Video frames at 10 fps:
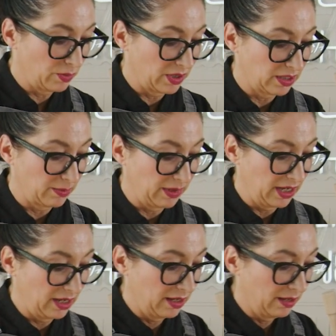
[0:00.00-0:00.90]
wants to
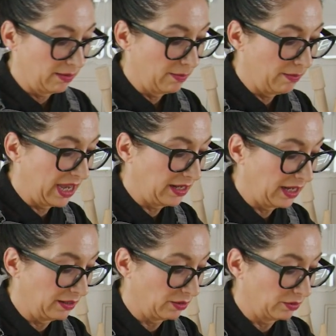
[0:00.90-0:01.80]
be
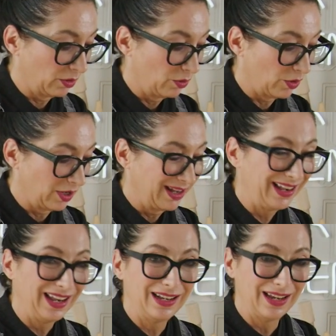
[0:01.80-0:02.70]
man-handled or
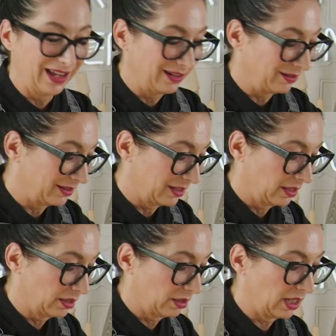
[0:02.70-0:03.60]
lady-handled.
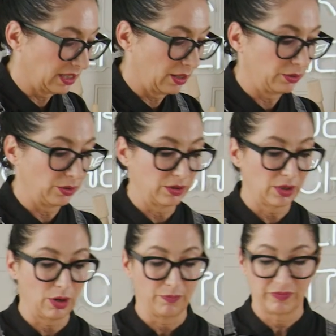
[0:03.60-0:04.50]
So that's how I'll do it.
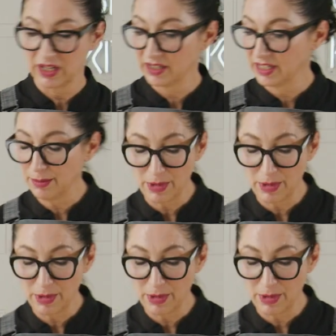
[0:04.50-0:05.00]
So seam